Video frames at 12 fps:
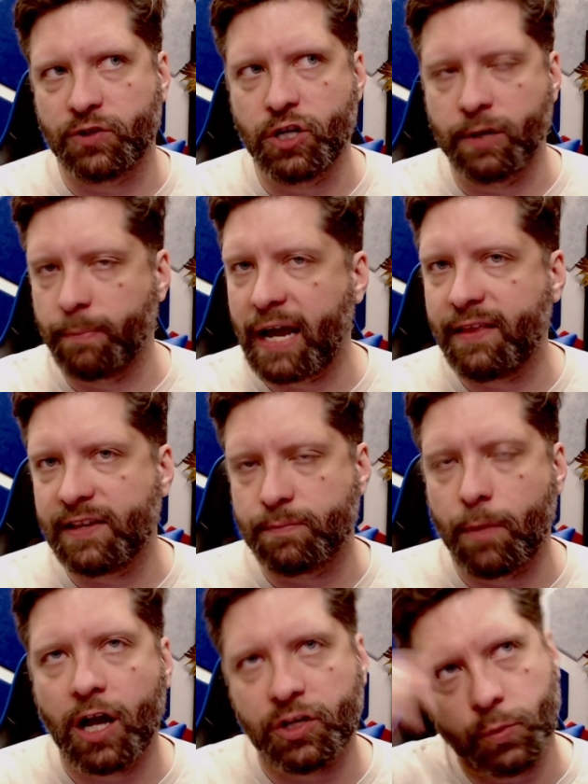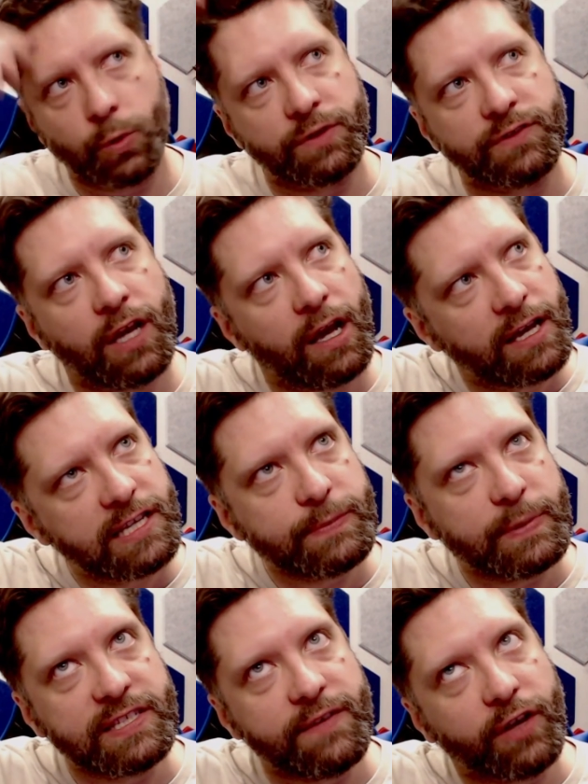so you can buy these modules
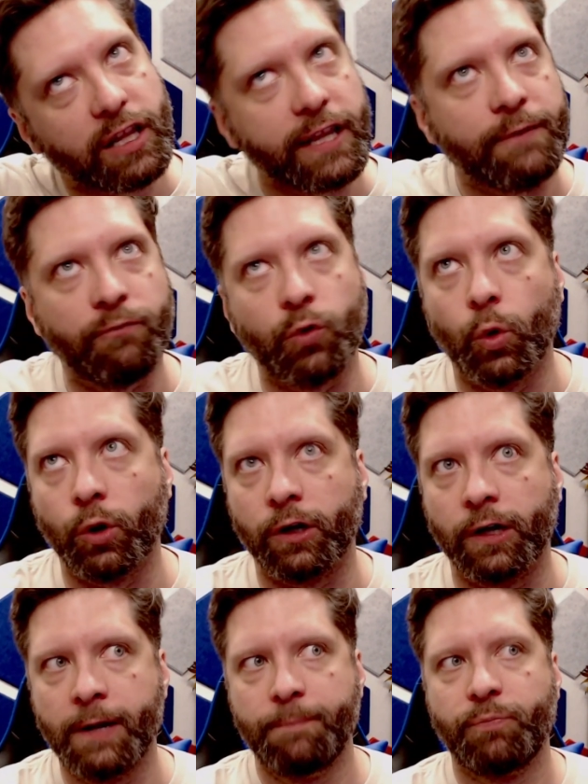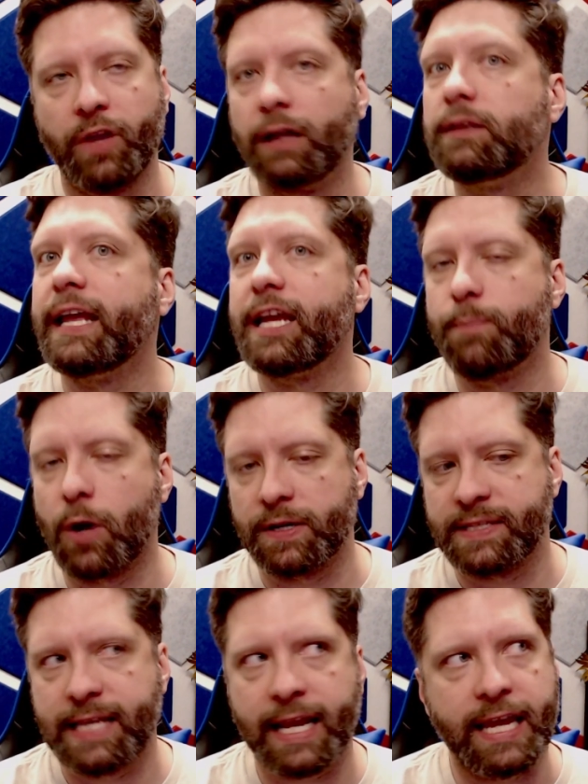specifically for a
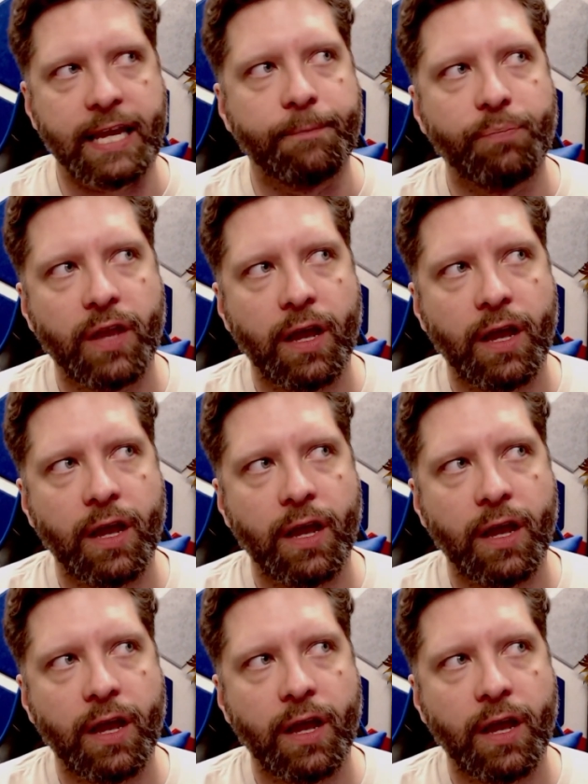Lankhmar setting.